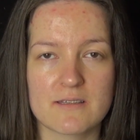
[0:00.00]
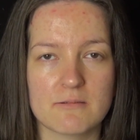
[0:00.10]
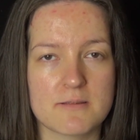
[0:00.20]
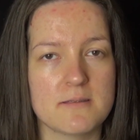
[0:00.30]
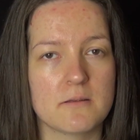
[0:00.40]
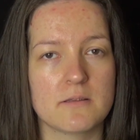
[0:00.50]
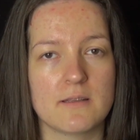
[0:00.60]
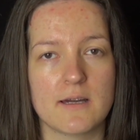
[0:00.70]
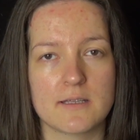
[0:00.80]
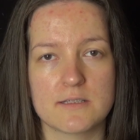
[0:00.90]
so it's not
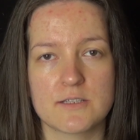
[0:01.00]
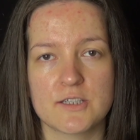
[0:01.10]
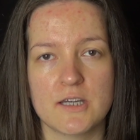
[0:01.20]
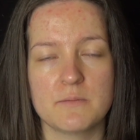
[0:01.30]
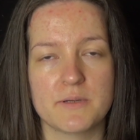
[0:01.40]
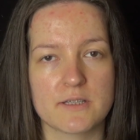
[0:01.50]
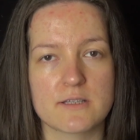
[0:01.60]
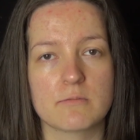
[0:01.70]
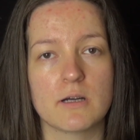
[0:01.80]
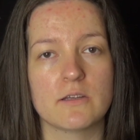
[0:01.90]
the lightest shade, but
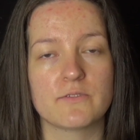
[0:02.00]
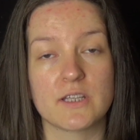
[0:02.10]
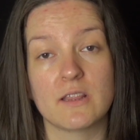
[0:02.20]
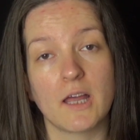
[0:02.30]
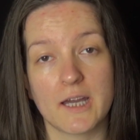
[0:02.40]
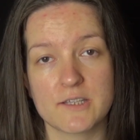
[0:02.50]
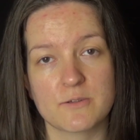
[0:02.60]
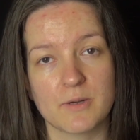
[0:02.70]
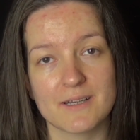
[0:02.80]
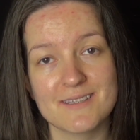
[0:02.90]
it's one of the
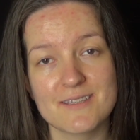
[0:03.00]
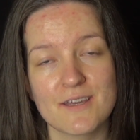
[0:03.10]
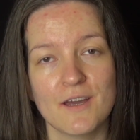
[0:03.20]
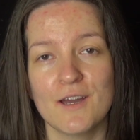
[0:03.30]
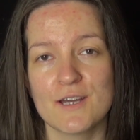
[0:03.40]
lighter ones.